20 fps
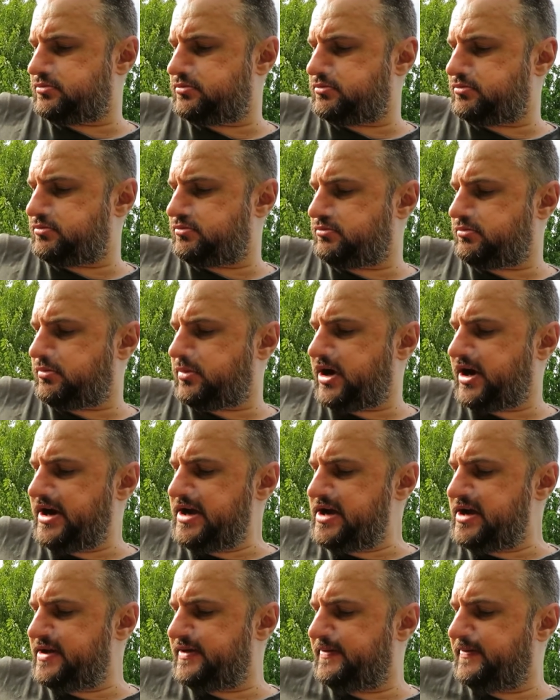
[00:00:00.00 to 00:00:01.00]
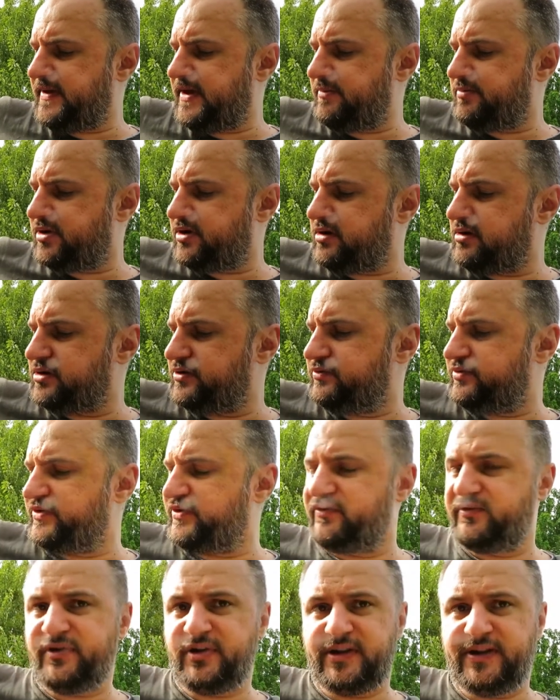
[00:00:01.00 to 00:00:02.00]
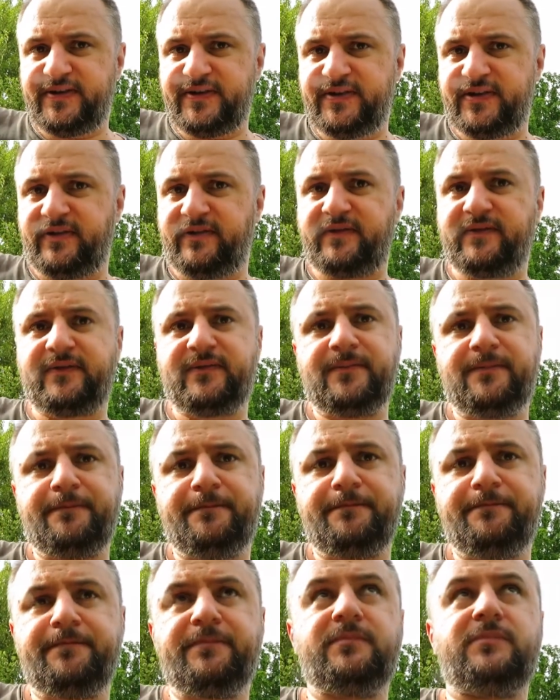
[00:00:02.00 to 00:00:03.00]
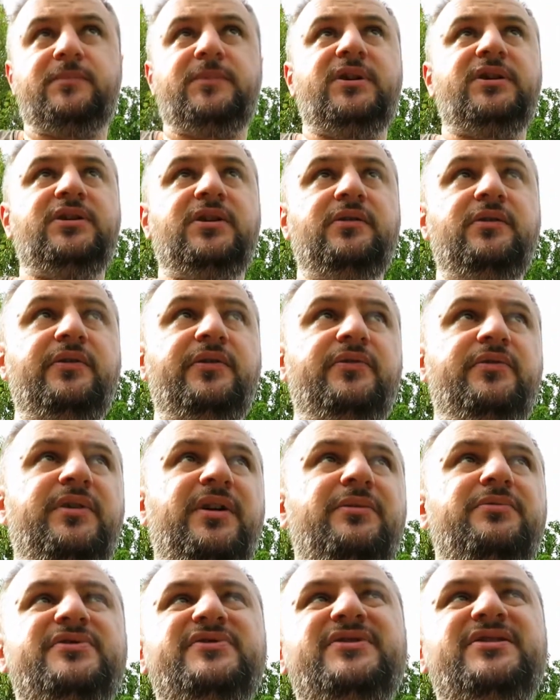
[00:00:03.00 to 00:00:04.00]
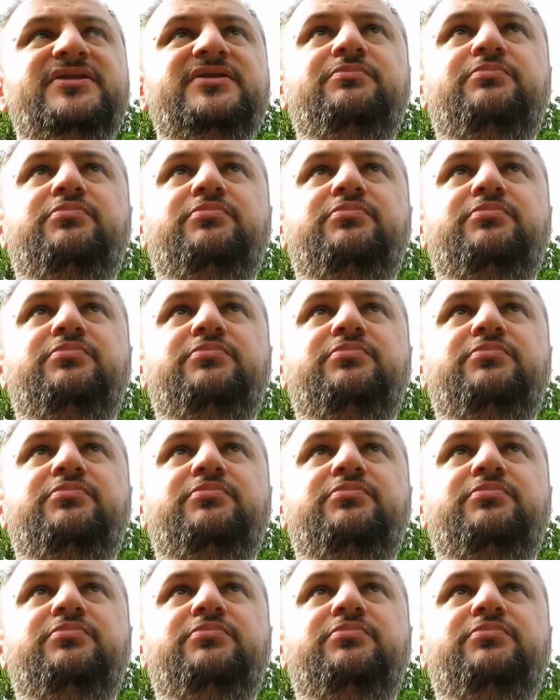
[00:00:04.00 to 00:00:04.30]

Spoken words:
My neighborhood was very tough, and I was not a